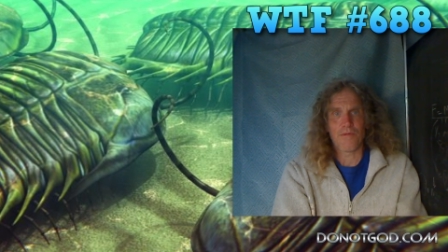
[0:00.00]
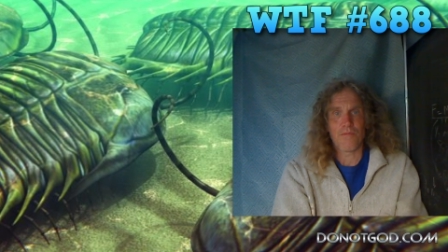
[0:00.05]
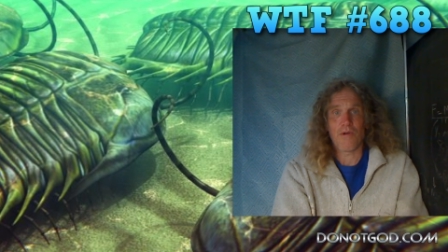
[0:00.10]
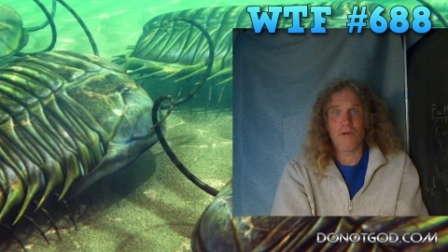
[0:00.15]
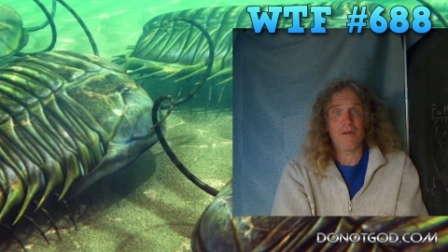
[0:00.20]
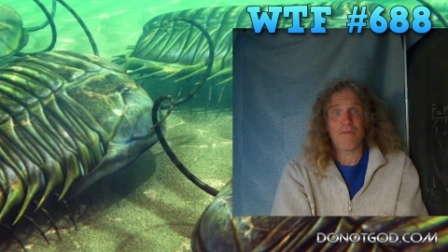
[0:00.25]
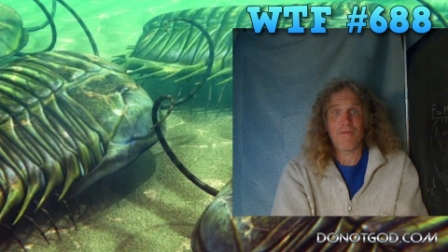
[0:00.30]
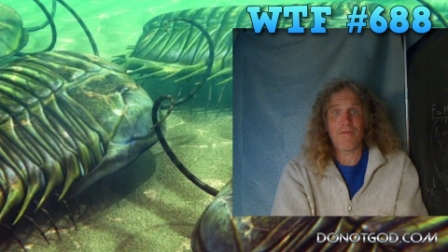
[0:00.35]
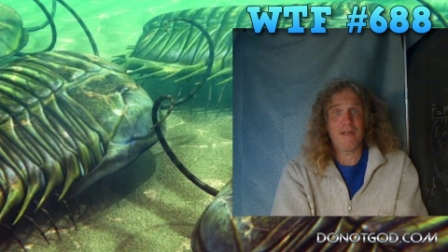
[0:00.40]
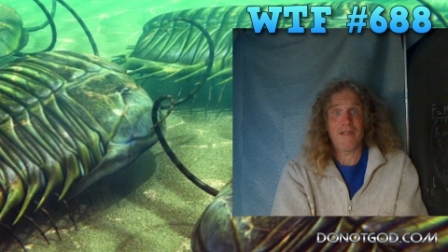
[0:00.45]
For
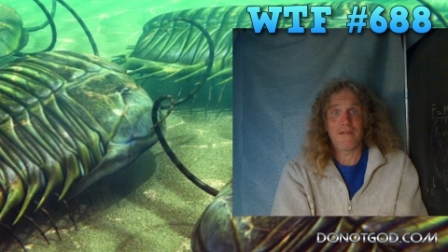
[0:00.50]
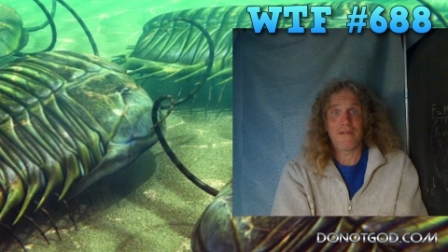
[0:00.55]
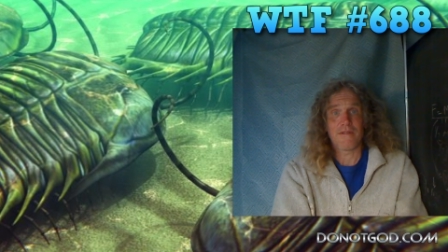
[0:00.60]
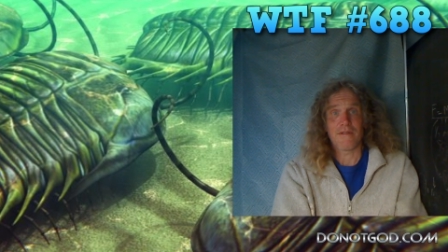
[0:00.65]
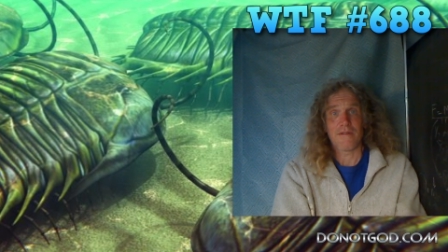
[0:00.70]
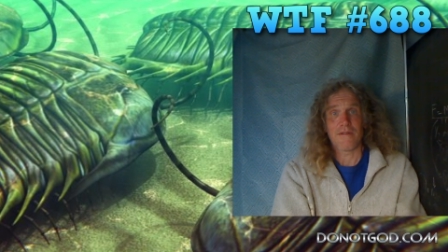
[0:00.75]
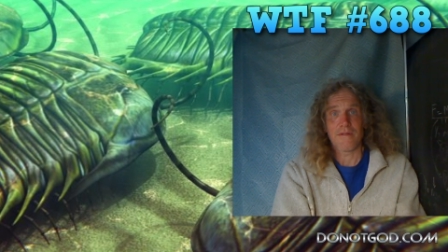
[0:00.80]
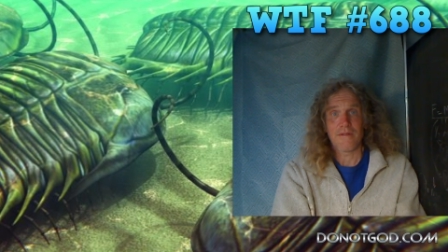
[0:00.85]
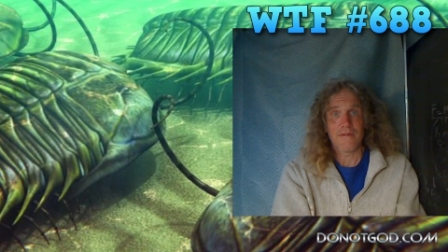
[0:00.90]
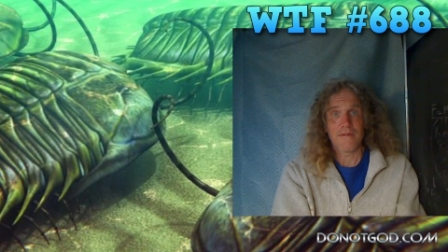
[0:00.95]
what
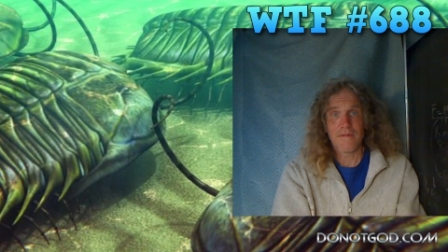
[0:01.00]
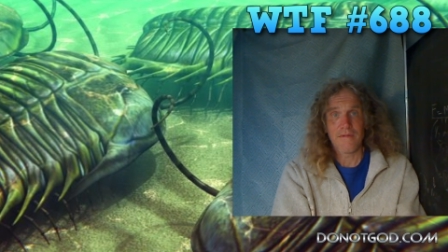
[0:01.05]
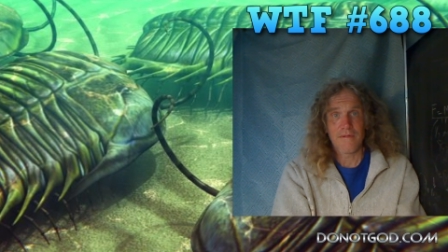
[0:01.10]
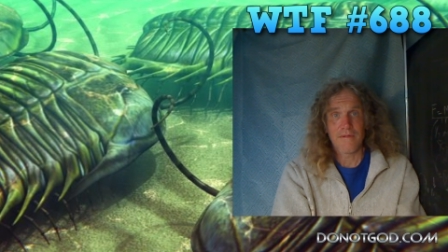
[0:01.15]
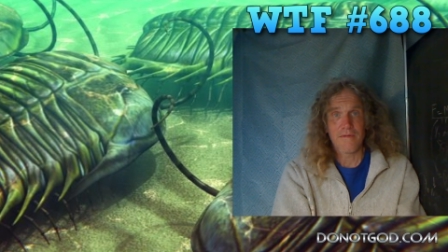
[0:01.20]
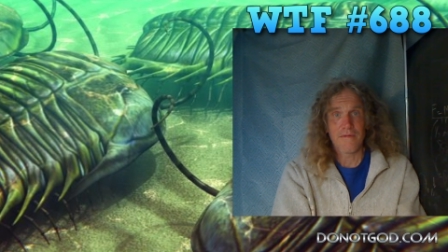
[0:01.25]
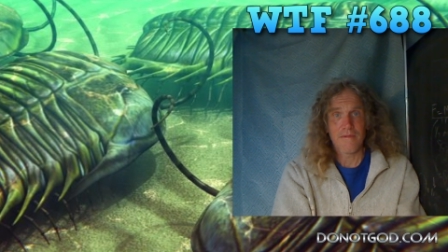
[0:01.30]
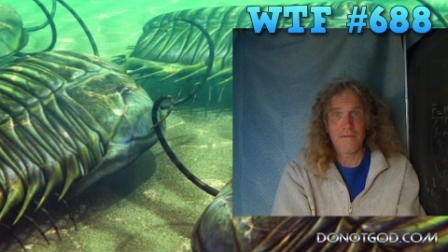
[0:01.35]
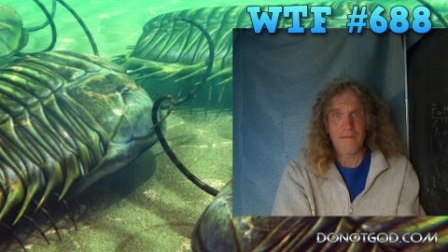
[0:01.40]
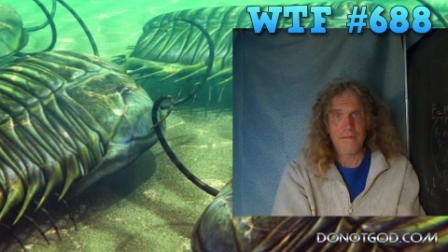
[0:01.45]
reason?
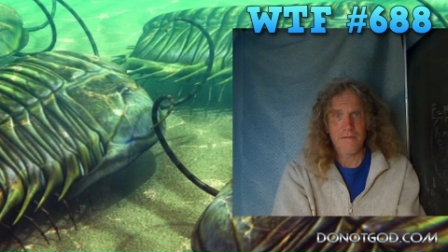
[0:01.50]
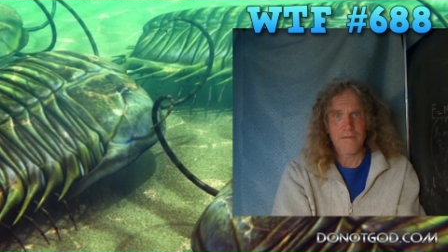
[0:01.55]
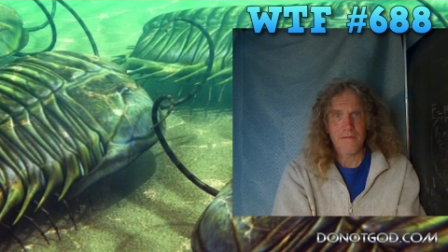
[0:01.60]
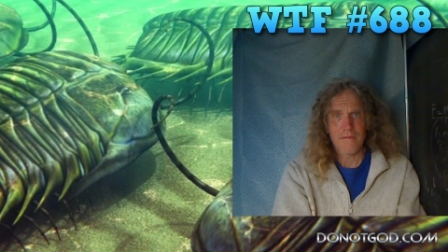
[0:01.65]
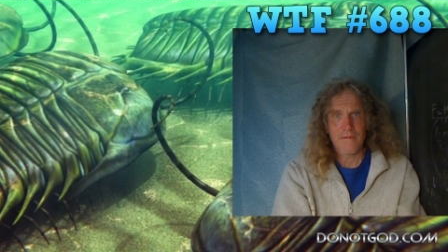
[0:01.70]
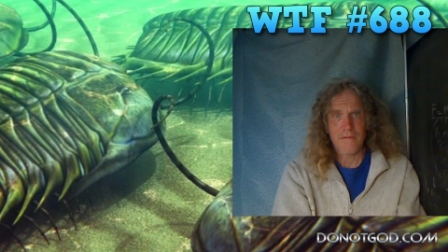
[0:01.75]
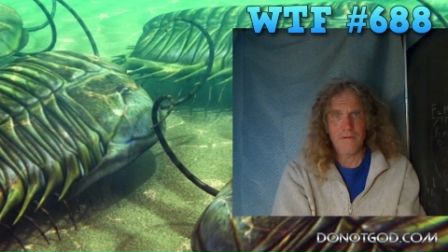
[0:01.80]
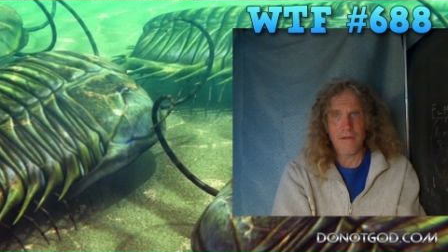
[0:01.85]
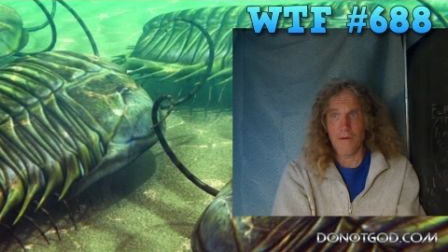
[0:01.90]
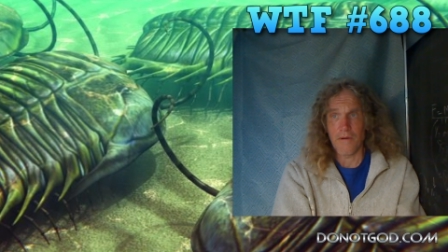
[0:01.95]

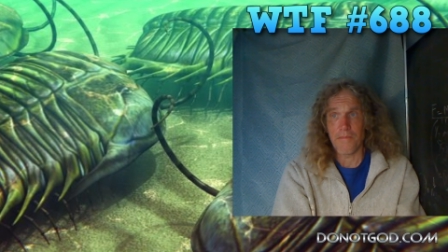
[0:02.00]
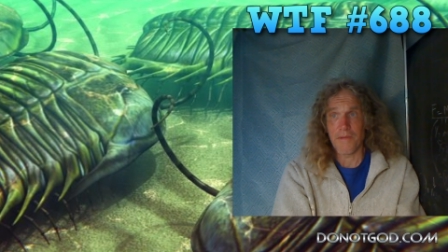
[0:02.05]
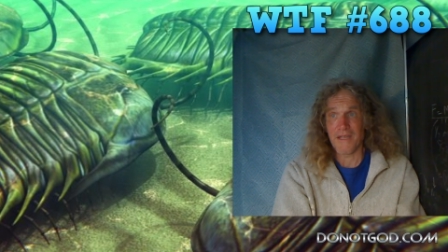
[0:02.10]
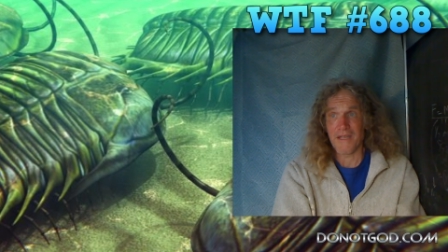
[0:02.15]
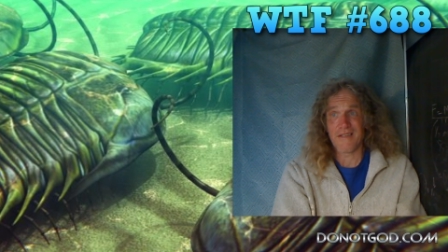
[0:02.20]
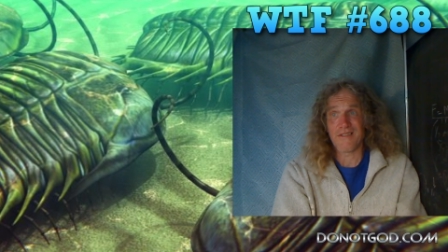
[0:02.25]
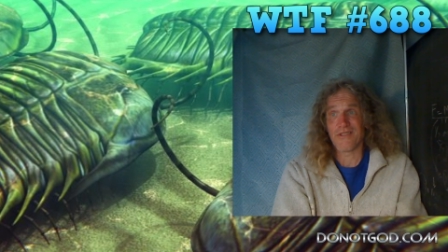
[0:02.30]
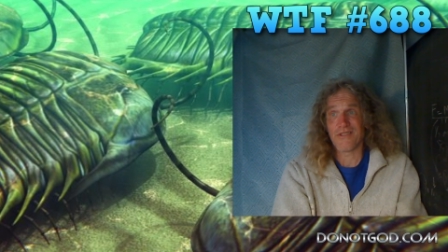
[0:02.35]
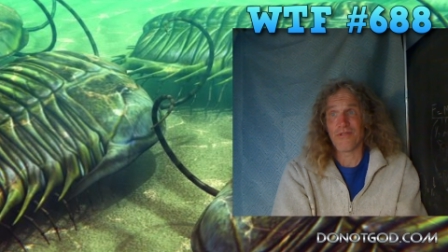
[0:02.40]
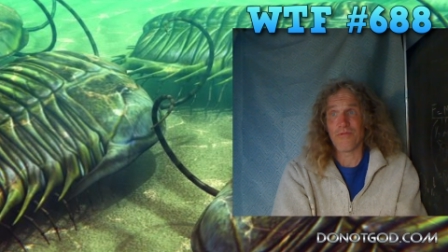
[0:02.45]
You know,
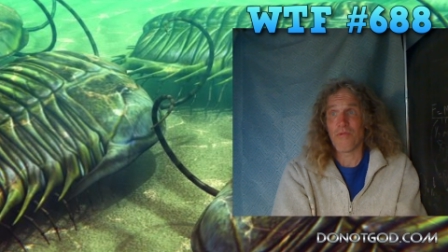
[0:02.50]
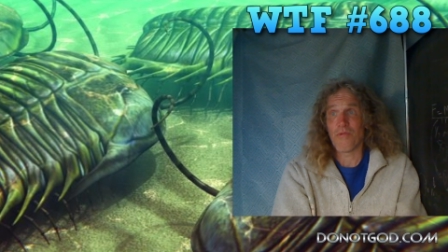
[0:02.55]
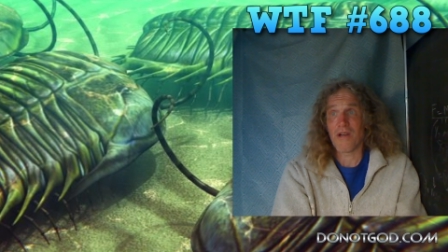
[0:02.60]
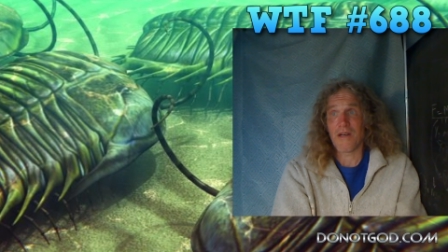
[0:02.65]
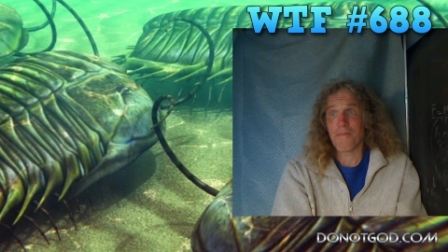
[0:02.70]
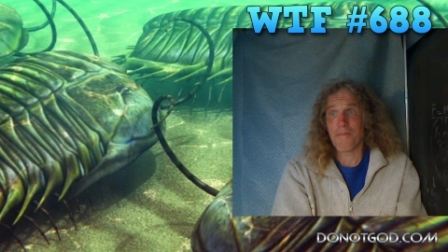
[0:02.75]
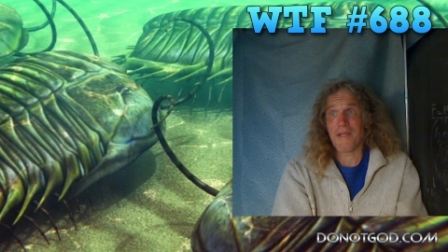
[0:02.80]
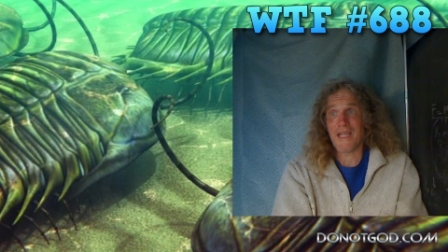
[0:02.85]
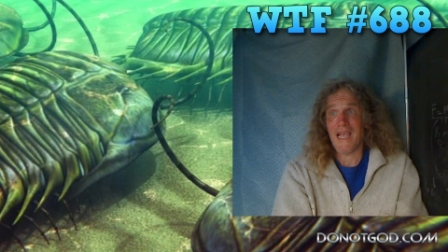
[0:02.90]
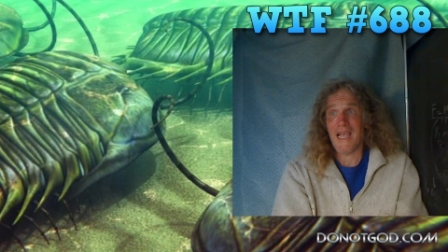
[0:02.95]
because you
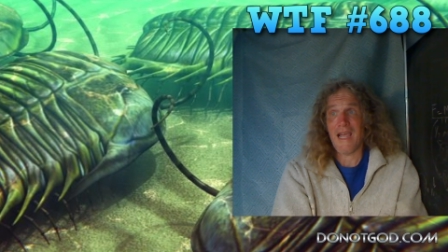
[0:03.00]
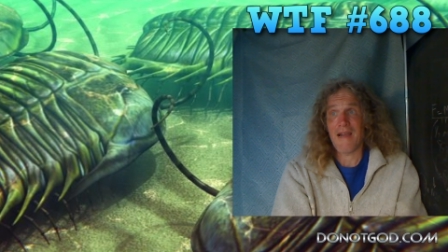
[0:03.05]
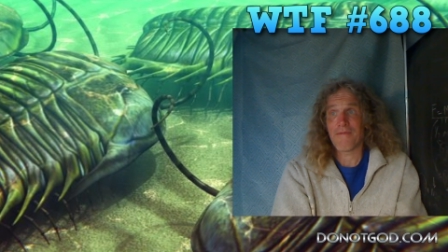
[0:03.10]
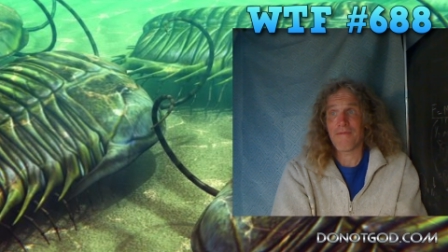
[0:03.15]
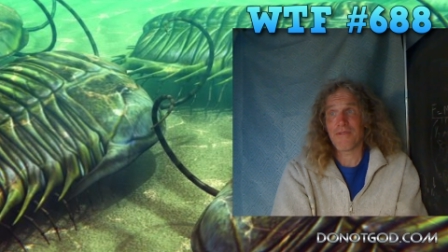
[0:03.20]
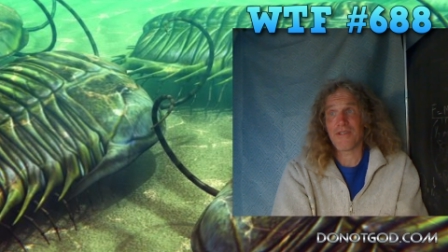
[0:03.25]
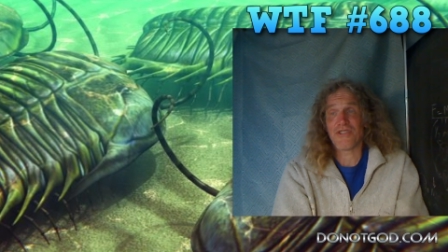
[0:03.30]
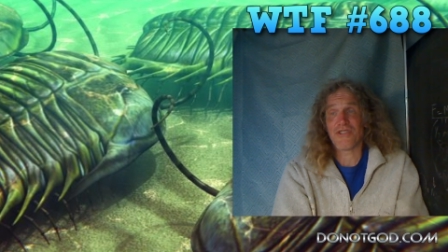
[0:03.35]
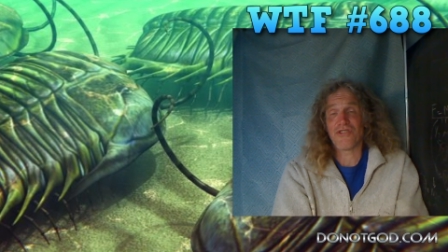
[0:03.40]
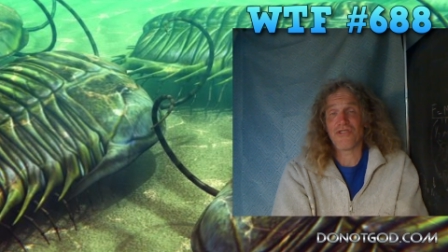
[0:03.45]
want to be
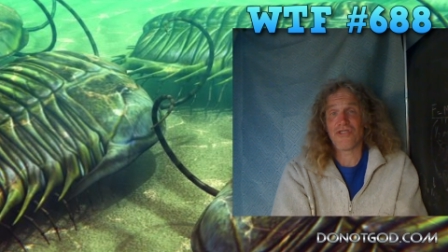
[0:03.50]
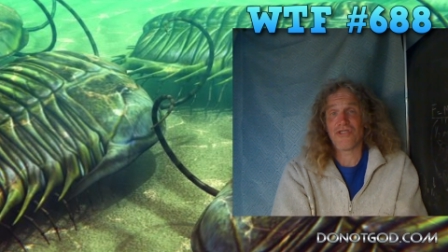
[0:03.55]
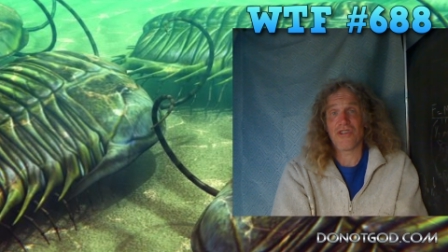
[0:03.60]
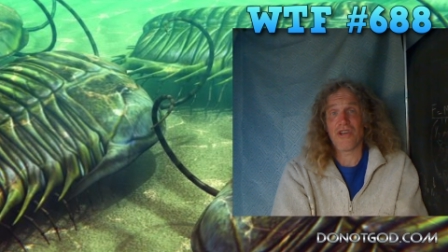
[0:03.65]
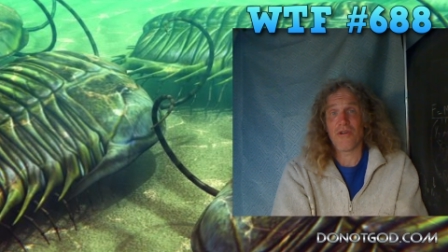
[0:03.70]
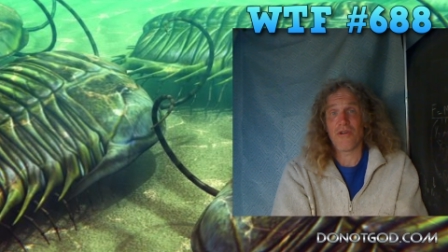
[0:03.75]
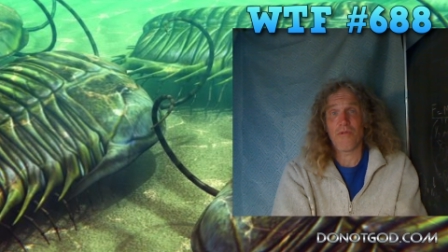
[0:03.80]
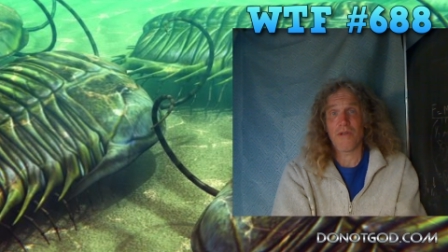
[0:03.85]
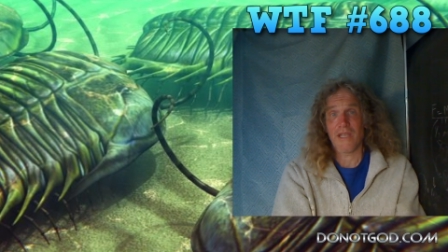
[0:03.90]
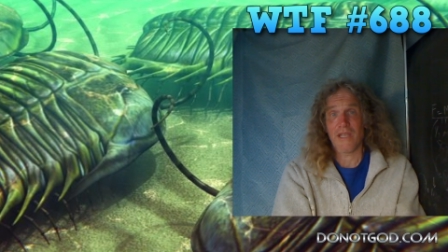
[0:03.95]
average
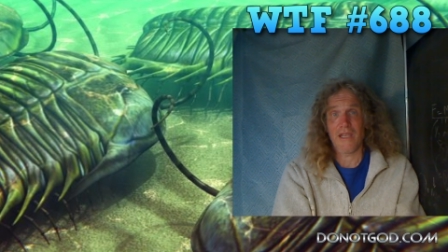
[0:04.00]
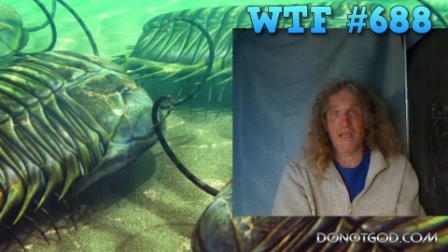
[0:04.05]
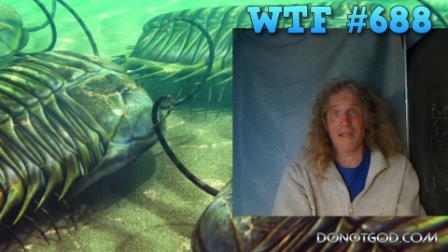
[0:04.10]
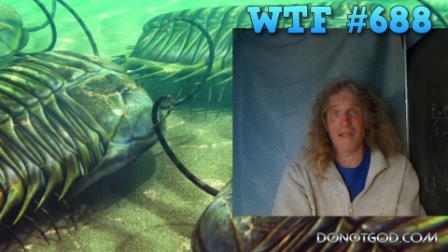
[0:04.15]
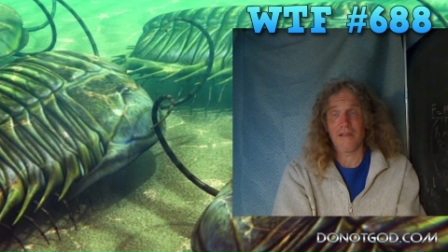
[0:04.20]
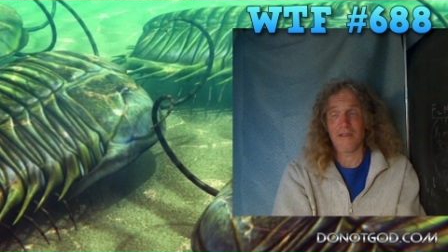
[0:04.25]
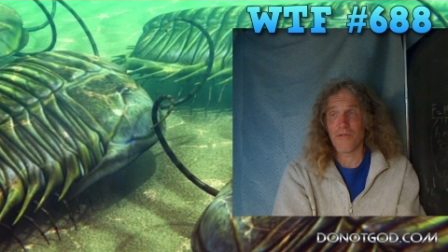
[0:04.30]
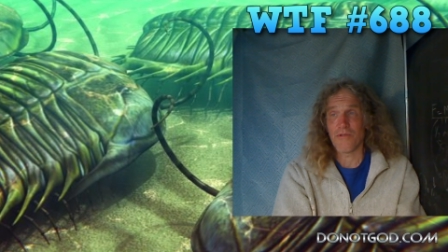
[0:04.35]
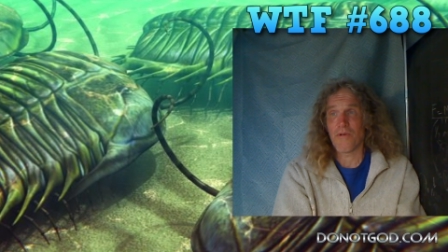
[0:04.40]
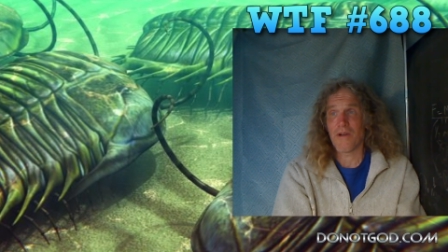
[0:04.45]
Joe again.